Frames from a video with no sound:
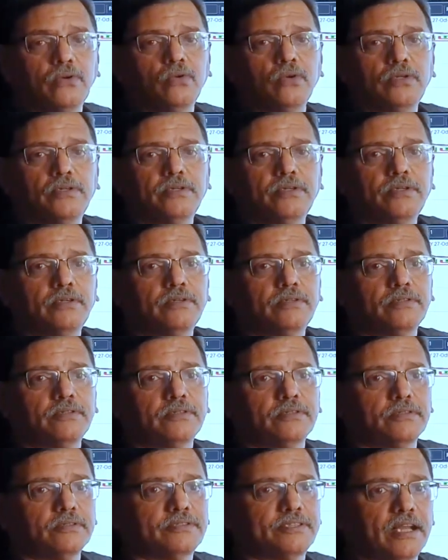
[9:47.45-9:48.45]
good
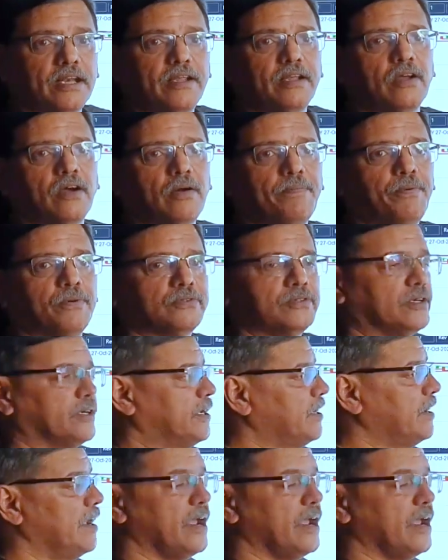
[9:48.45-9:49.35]
selling opportunity.